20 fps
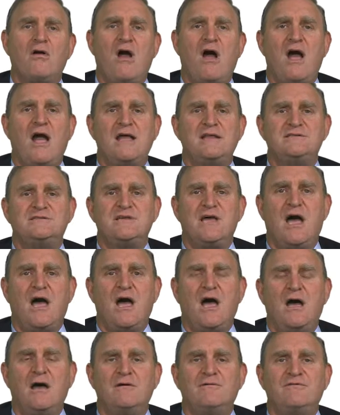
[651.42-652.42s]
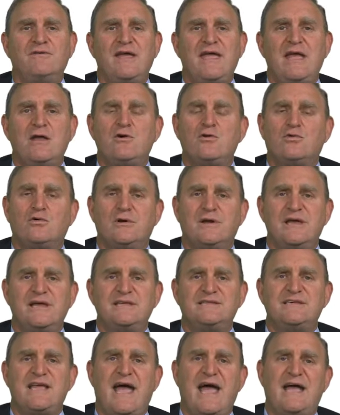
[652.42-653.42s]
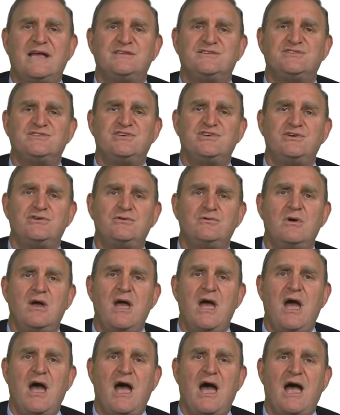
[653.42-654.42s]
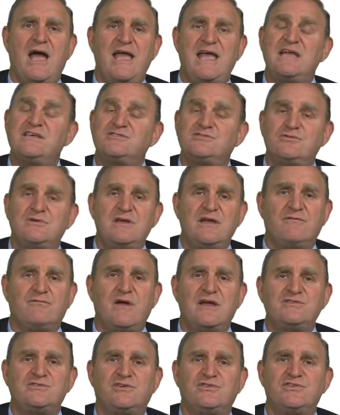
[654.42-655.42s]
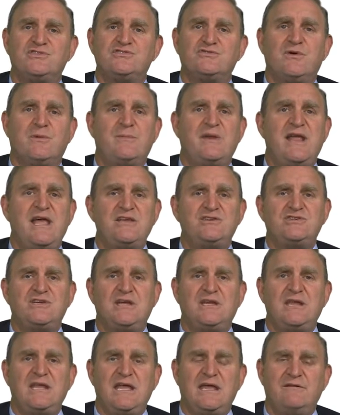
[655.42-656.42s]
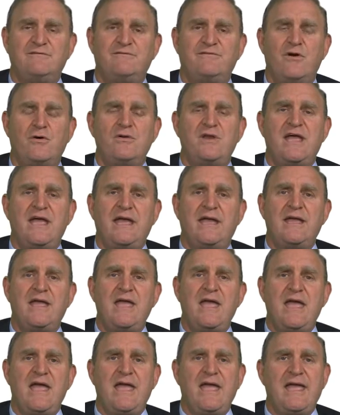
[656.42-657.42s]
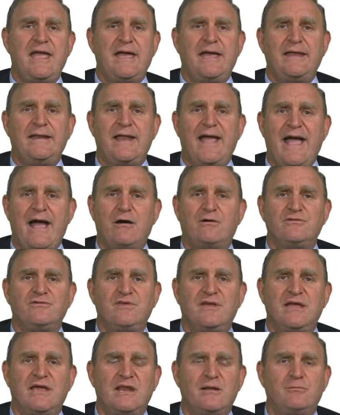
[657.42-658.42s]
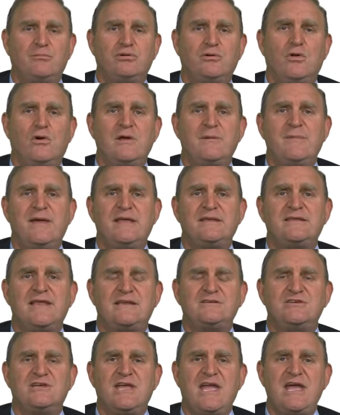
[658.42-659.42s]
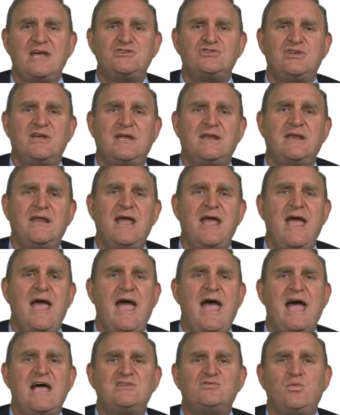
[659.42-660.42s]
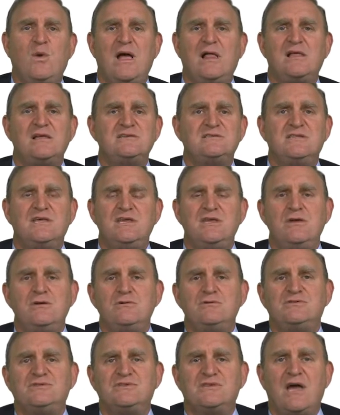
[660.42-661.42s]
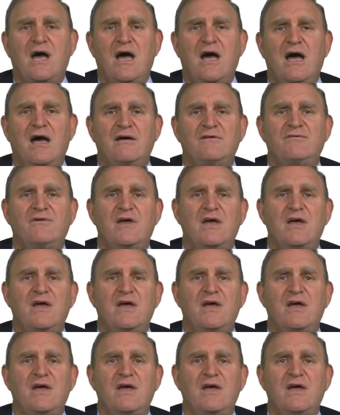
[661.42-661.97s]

kinds of inquiries as to uh, history of racial discrimination in voting, in housing and employment, education, as well as the use of